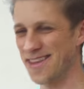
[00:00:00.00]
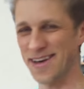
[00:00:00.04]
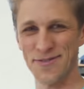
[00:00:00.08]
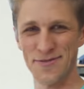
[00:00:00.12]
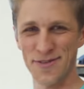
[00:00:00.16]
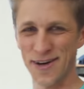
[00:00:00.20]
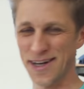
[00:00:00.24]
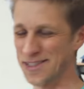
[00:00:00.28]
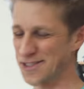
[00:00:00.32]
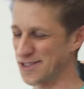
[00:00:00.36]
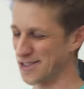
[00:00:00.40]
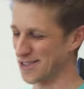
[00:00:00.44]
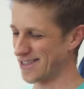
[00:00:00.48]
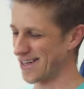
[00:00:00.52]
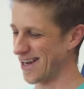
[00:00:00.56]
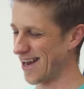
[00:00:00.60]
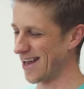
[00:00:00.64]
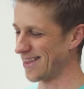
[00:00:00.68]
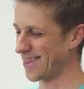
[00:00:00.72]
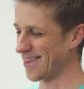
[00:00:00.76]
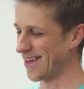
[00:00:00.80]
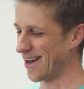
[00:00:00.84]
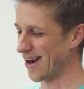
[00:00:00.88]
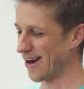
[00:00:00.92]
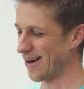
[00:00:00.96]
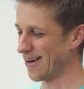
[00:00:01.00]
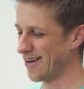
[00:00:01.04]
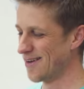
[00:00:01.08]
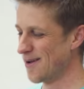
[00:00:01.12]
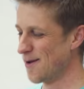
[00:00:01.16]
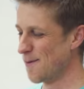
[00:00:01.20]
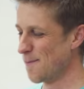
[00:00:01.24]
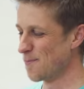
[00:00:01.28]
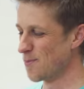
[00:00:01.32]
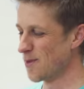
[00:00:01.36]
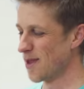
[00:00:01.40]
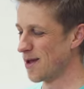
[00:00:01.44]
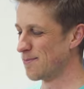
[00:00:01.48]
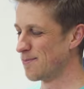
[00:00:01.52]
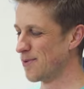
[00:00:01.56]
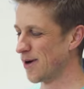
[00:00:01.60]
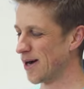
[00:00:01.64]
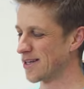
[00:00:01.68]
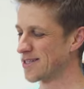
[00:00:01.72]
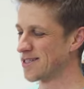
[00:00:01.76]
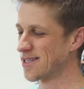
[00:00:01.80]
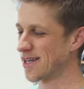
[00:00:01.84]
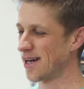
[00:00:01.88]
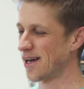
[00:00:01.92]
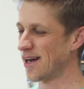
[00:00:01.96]
that Fraser's got there.
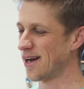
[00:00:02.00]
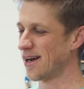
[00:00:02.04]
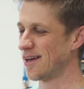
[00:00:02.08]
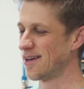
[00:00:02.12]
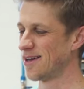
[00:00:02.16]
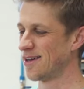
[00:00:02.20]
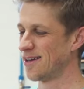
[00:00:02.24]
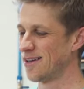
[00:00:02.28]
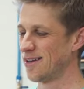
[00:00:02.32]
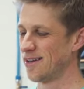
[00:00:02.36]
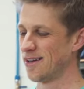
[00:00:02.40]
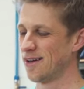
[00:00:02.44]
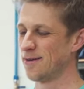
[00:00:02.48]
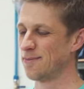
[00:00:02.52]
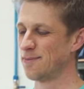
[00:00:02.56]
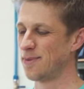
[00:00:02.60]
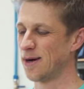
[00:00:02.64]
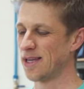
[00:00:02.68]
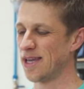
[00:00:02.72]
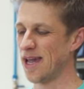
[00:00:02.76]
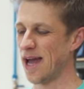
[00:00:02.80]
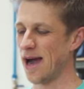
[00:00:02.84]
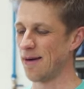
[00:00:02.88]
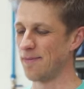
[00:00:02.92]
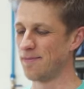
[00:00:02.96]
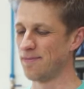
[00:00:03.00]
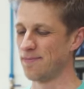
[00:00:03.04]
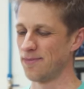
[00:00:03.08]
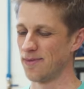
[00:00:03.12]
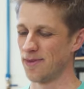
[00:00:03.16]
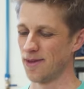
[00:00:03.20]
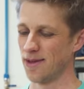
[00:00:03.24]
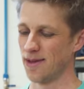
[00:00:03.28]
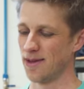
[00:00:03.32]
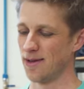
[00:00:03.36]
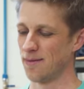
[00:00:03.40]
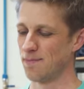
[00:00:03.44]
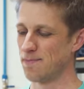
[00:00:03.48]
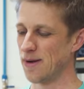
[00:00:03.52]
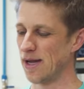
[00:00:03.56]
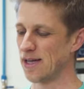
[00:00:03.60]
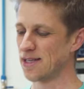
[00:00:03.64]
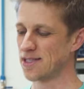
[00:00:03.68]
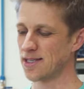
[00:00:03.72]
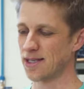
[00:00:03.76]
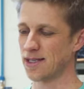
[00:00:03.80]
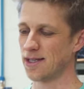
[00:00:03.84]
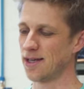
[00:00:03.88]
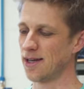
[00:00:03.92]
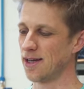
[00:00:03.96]
But, uh, but yeah,
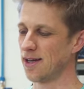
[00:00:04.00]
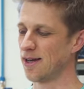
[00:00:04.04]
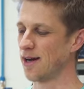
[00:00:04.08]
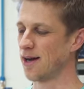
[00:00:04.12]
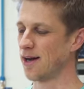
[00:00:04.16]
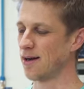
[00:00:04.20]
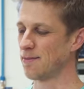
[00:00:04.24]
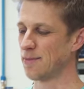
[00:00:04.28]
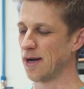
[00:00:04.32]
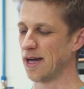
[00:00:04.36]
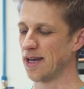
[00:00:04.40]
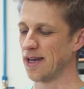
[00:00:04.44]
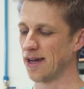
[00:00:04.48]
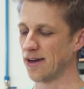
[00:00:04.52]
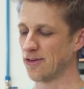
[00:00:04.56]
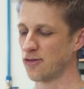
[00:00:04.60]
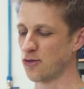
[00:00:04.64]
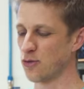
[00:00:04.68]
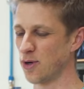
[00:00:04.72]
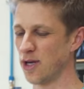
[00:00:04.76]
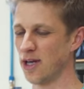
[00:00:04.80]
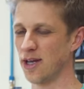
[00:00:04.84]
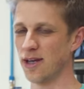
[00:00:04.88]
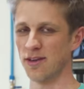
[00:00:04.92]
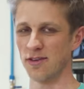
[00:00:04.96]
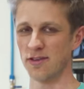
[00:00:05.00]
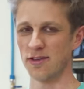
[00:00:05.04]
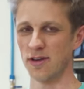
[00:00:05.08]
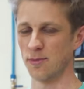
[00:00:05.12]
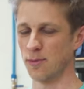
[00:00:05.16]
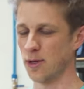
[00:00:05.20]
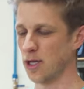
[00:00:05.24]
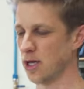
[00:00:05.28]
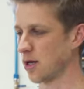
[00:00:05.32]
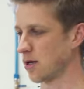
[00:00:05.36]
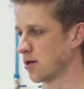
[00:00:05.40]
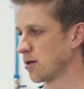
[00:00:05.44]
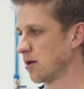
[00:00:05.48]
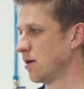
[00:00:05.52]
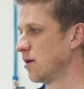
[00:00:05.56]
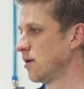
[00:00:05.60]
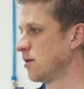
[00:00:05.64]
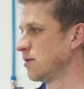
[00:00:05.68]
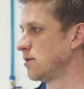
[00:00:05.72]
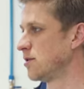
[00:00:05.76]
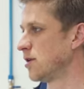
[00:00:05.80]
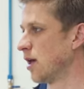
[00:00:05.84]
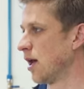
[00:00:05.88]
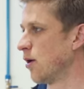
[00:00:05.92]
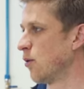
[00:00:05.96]
basically uh, my next week is gonna be like
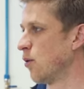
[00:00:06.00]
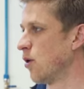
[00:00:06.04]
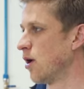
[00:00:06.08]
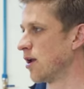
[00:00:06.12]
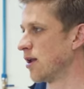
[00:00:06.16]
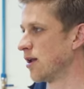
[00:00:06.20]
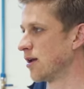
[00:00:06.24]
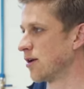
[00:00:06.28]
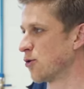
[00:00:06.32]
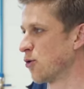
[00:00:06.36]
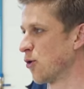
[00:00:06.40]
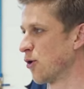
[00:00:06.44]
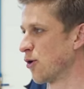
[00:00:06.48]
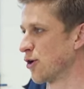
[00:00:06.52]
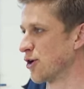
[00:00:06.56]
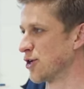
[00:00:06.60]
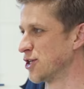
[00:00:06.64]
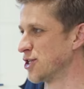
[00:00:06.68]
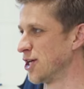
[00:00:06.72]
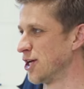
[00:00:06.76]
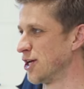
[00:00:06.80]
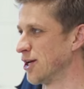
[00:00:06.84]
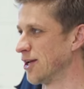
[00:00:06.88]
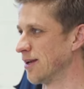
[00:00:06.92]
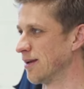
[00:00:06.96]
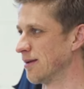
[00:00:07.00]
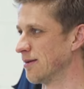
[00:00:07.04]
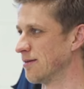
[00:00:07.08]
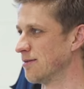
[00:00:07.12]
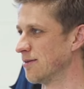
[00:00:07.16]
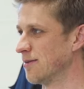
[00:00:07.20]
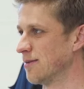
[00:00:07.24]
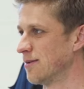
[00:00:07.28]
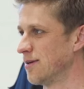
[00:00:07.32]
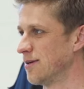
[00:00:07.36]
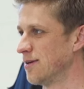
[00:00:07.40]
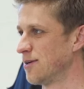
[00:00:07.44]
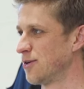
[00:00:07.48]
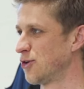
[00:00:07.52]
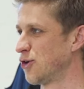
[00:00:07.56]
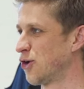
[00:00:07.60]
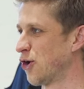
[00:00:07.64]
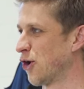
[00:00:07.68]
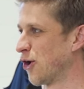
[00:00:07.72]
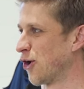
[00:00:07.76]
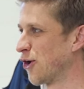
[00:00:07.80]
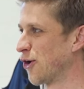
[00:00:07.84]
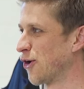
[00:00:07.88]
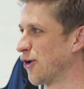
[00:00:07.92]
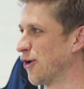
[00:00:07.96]
day one in quarantine,
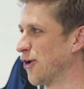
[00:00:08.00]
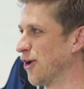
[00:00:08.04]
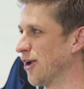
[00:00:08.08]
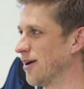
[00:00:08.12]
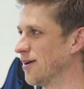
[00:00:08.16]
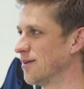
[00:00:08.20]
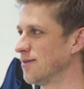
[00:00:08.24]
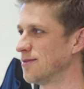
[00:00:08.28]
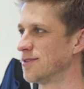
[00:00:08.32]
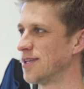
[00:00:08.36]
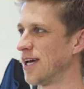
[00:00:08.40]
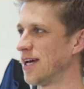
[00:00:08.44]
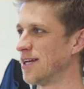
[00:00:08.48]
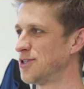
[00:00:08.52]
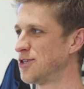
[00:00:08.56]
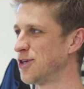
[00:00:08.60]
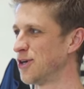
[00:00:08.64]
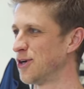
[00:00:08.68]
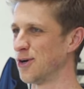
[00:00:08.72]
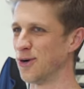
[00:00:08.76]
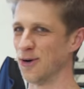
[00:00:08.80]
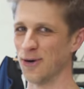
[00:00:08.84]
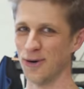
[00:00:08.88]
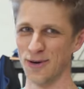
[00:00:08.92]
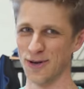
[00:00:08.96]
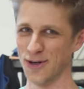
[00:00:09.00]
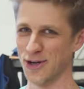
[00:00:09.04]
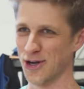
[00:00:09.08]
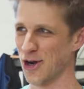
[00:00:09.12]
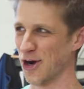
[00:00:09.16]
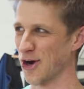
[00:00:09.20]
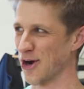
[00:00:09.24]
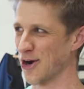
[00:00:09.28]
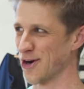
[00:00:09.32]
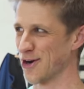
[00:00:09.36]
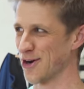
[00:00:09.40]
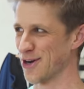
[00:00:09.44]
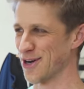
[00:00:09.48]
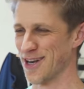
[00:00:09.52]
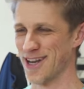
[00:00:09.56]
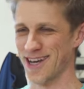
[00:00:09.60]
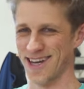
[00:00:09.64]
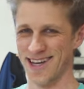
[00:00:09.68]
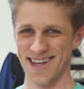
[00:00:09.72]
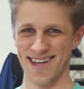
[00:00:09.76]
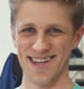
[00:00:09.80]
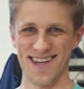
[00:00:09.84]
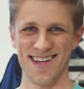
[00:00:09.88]
Kern. Day two, Kern.